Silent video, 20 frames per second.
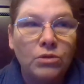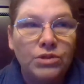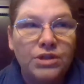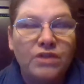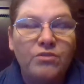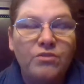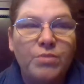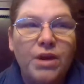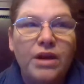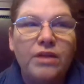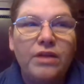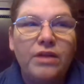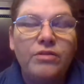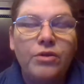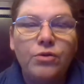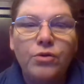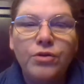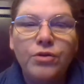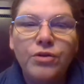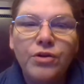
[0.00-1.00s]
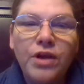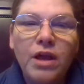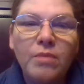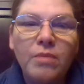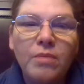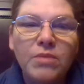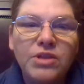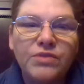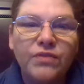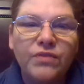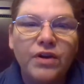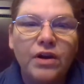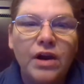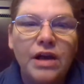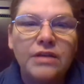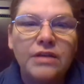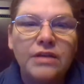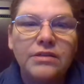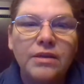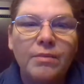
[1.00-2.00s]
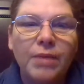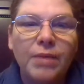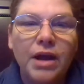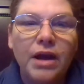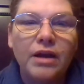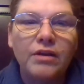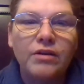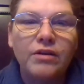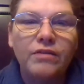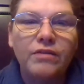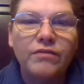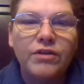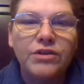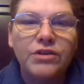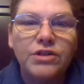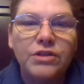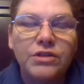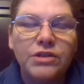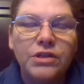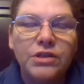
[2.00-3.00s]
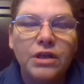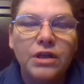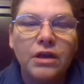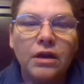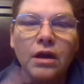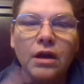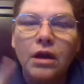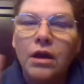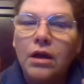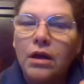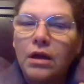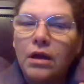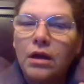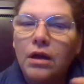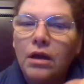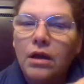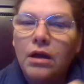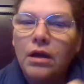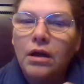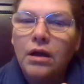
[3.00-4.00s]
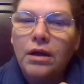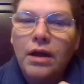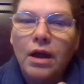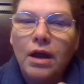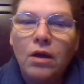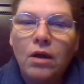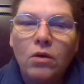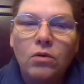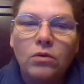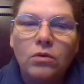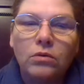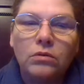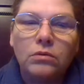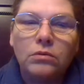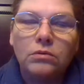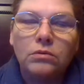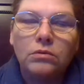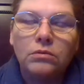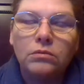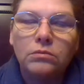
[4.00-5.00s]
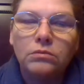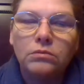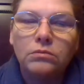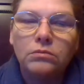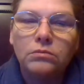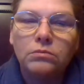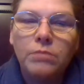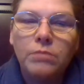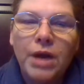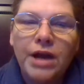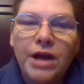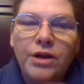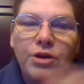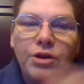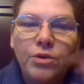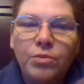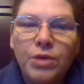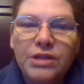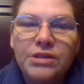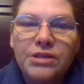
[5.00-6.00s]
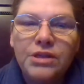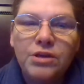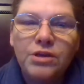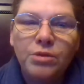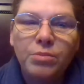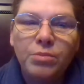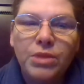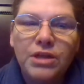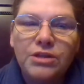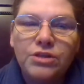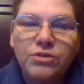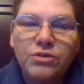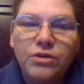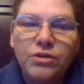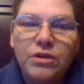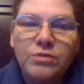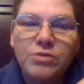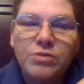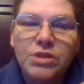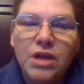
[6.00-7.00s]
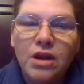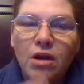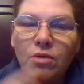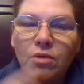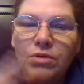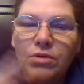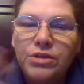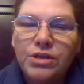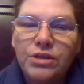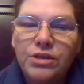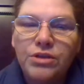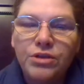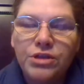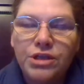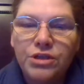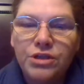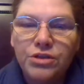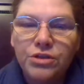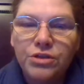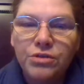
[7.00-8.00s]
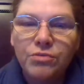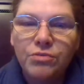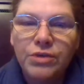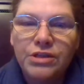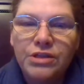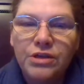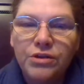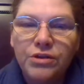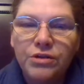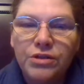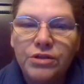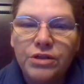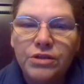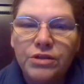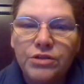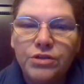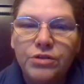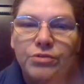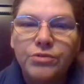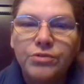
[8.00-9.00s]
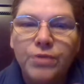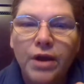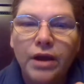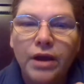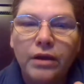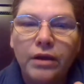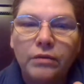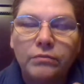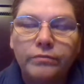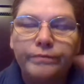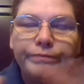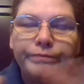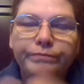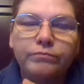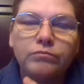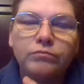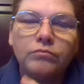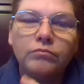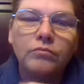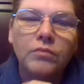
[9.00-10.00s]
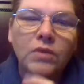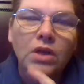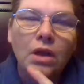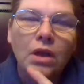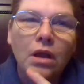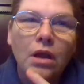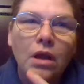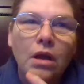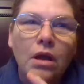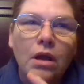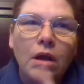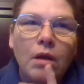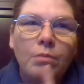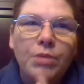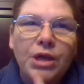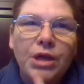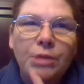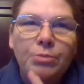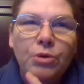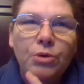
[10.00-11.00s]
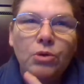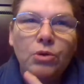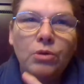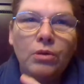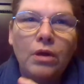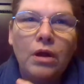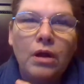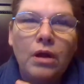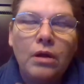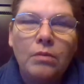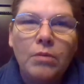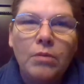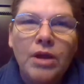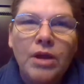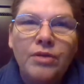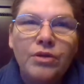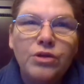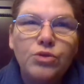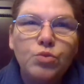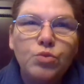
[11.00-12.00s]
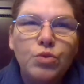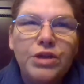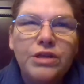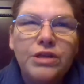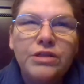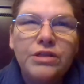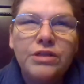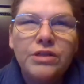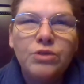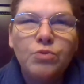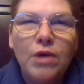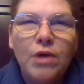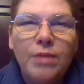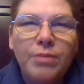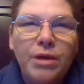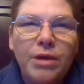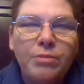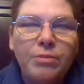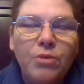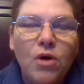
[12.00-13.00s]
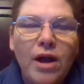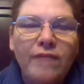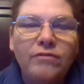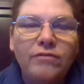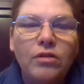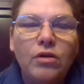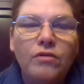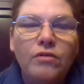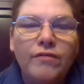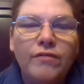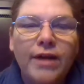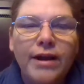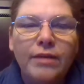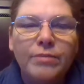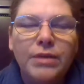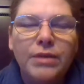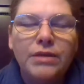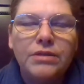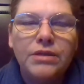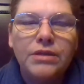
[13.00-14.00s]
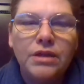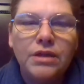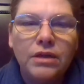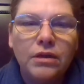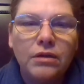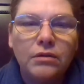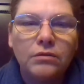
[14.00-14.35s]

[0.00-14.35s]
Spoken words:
everybody in the Northern Hemisphere has some kind of deficiency. Now, mind you, what's in your bloodstream is not always in your tissue. What's in your tissues, right? People, and there's reasons why people have low vitamin D.